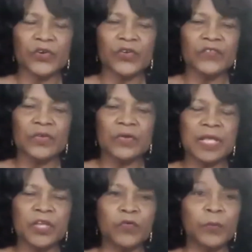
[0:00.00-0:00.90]
on a
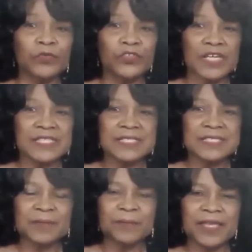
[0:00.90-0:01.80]
criminal justice
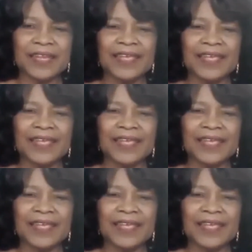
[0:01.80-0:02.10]
committee.